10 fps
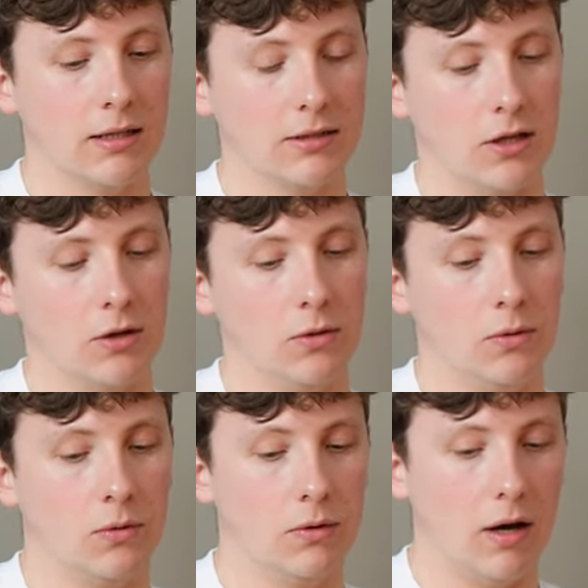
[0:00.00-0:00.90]
So,
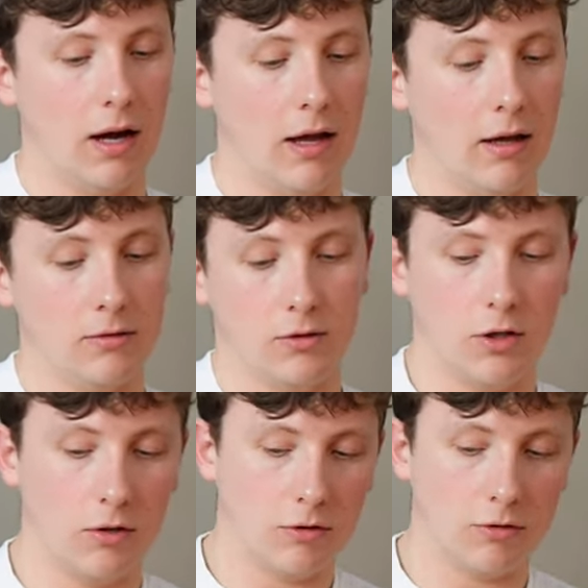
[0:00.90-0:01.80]
you
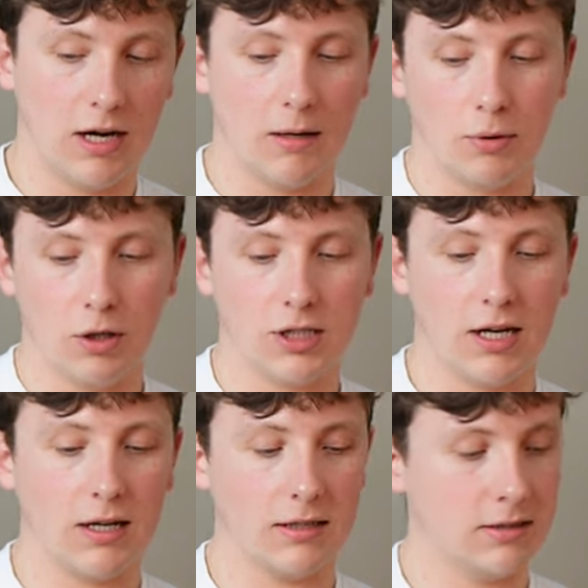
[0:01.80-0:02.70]
know, create
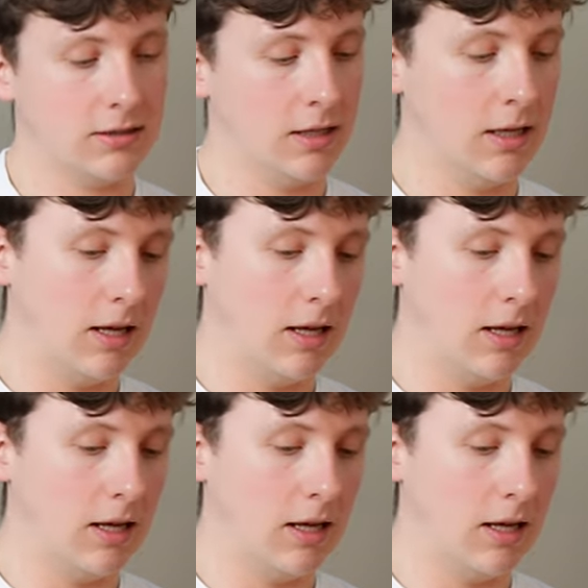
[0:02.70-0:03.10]
projects.